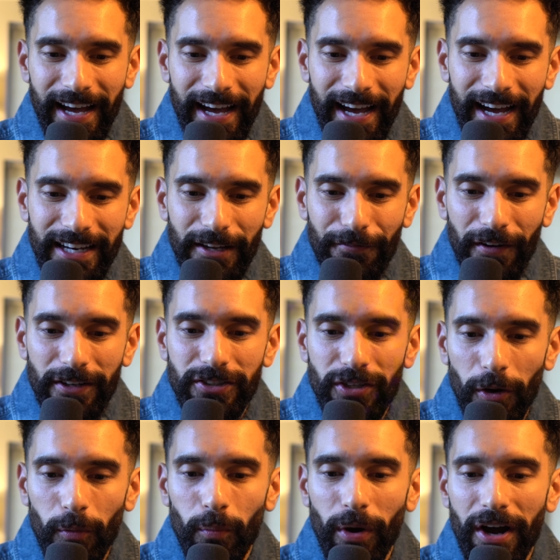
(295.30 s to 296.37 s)
And if I
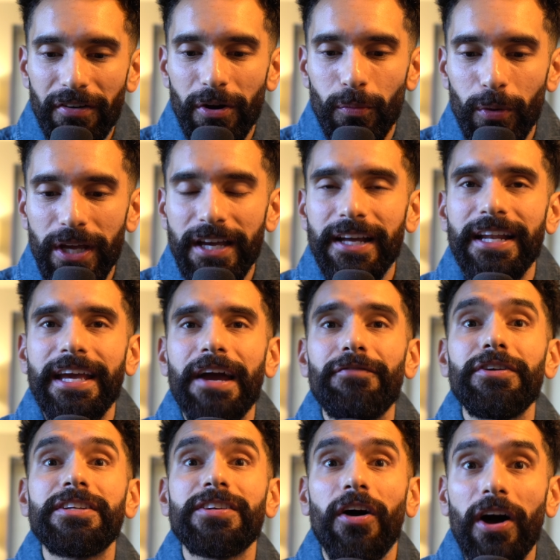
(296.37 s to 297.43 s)
don't wear it weekly,
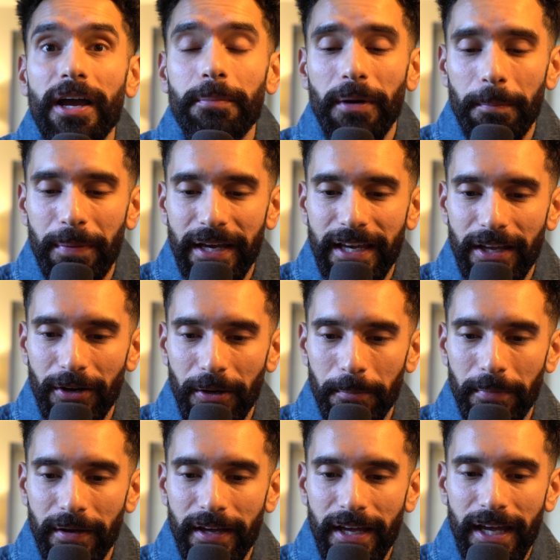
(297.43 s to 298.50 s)
every time I pick it
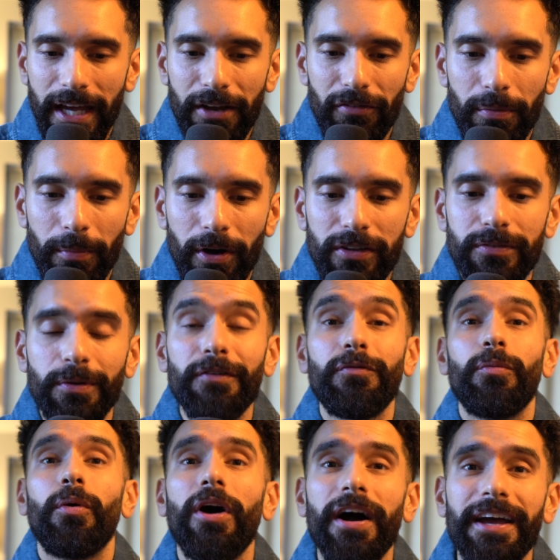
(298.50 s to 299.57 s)
up, It reminds me of
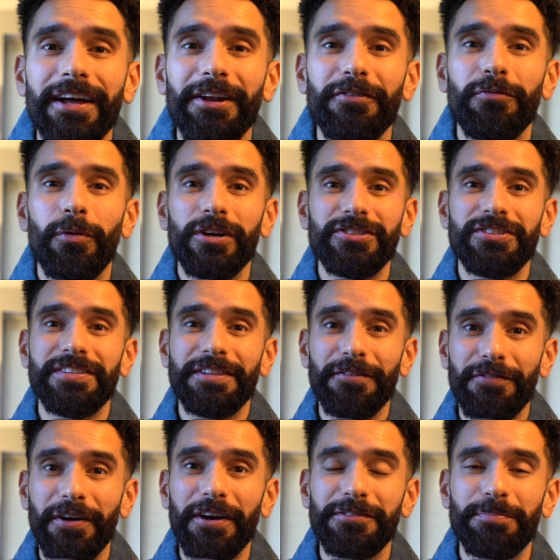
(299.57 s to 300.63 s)
why I love watches in the
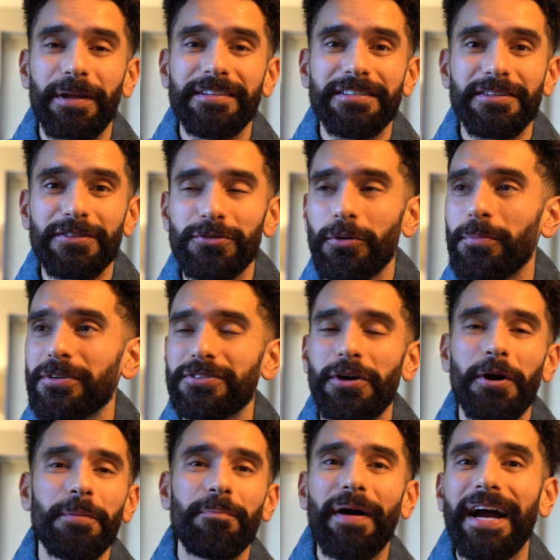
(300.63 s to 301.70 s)
first place. And it's almost
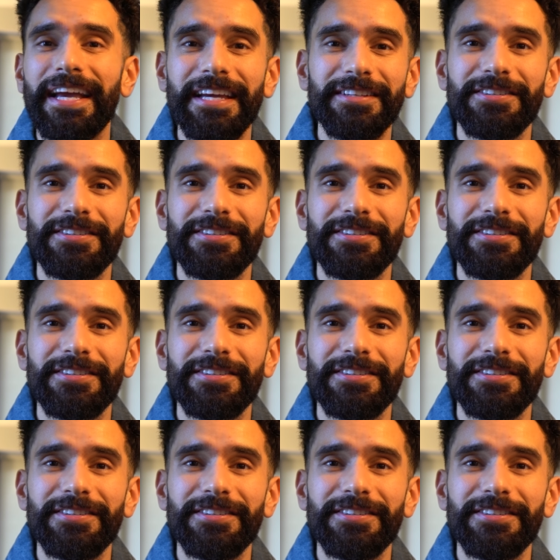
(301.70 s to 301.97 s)
going back in